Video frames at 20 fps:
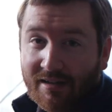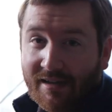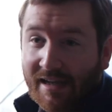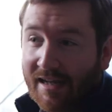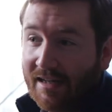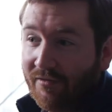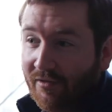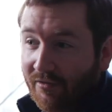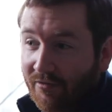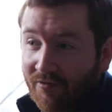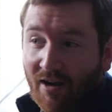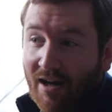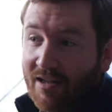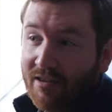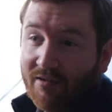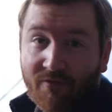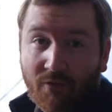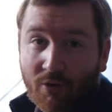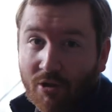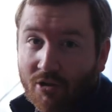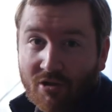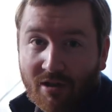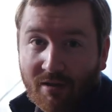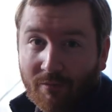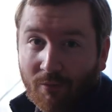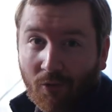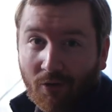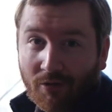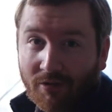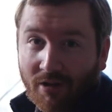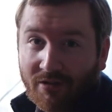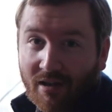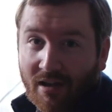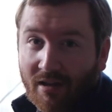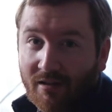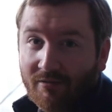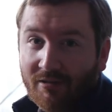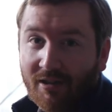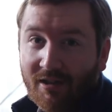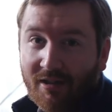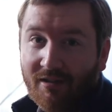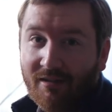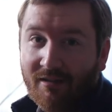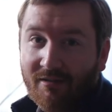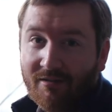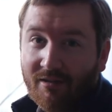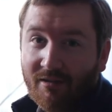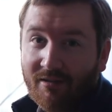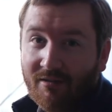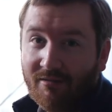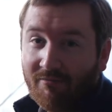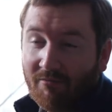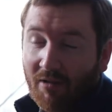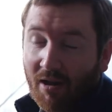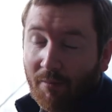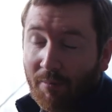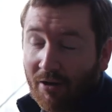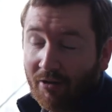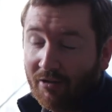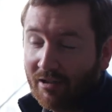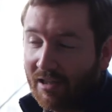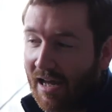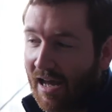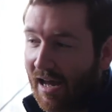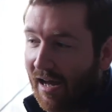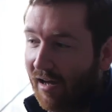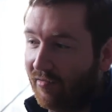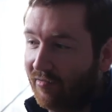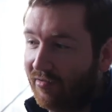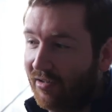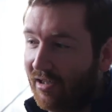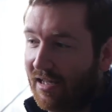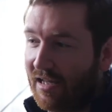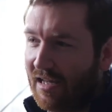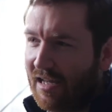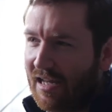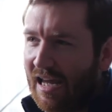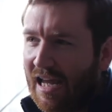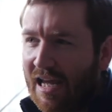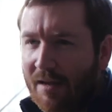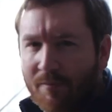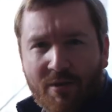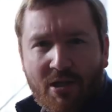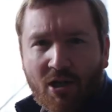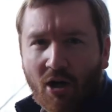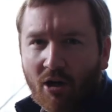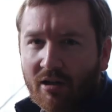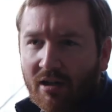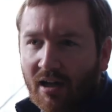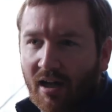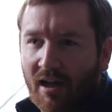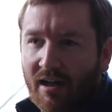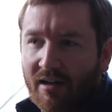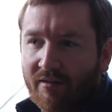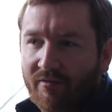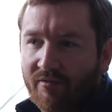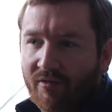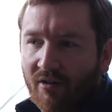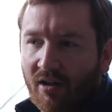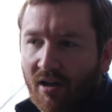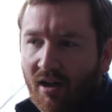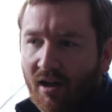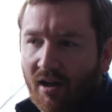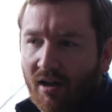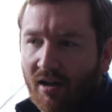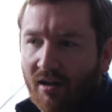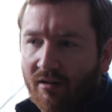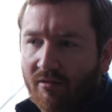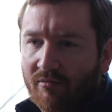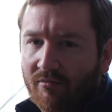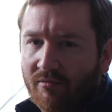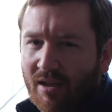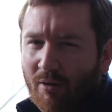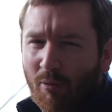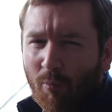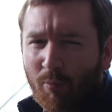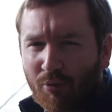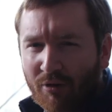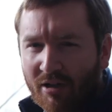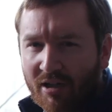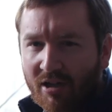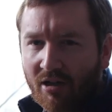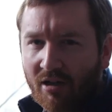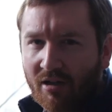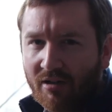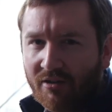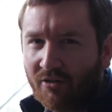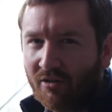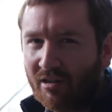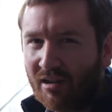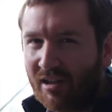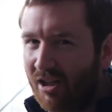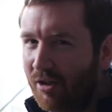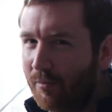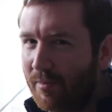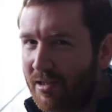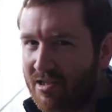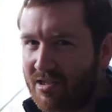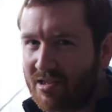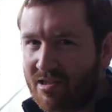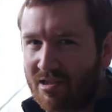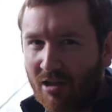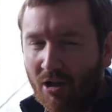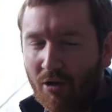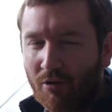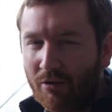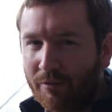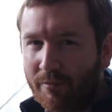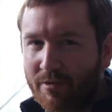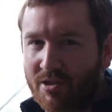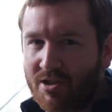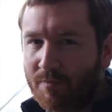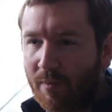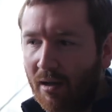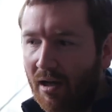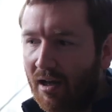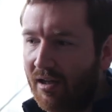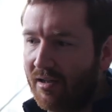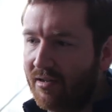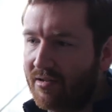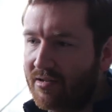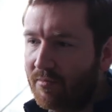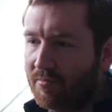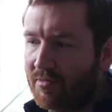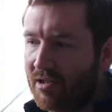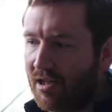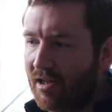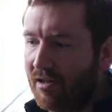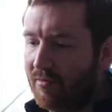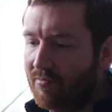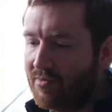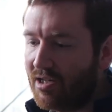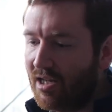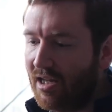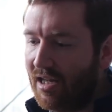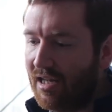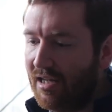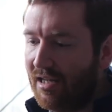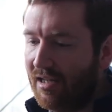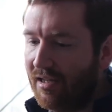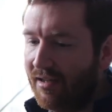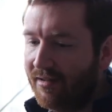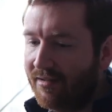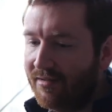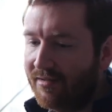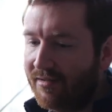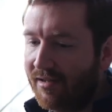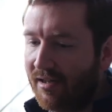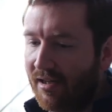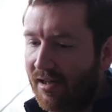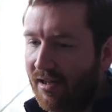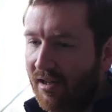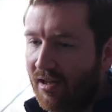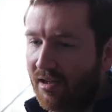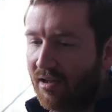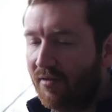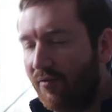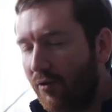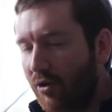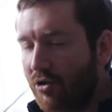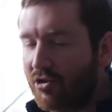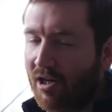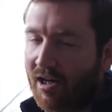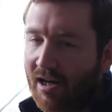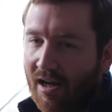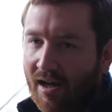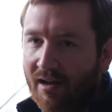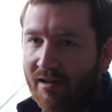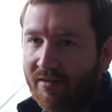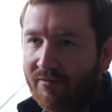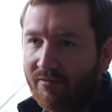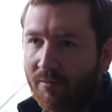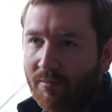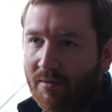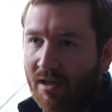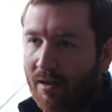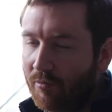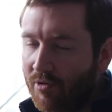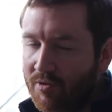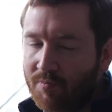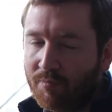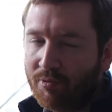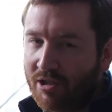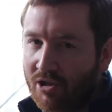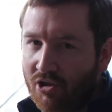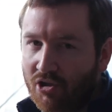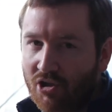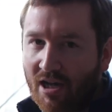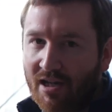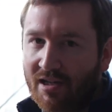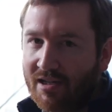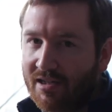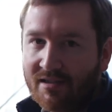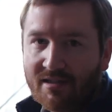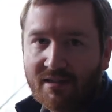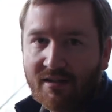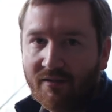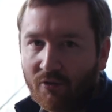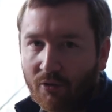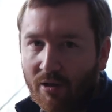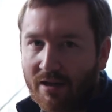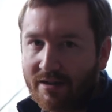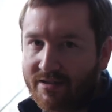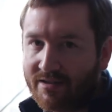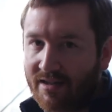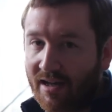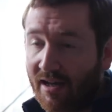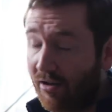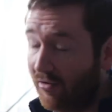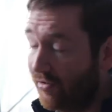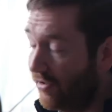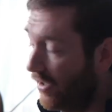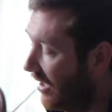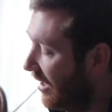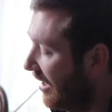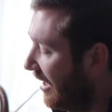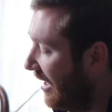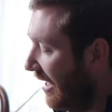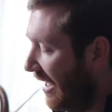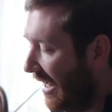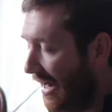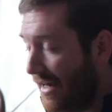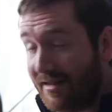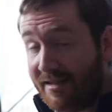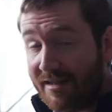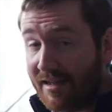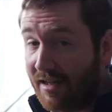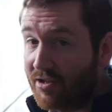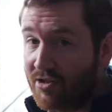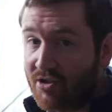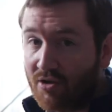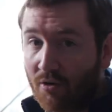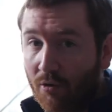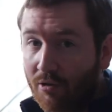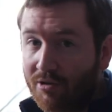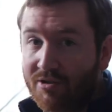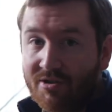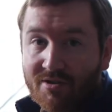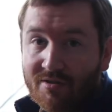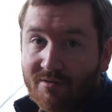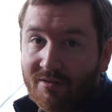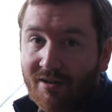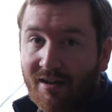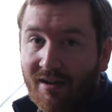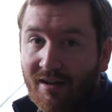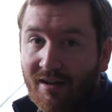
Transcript: can't even find the footage anymore that they apparently have. AP Archive, they were pretty good. They're a little bit slow to respond sometimes. And the footage I got from them was pretty shaky, didn't have great sound. ITN Source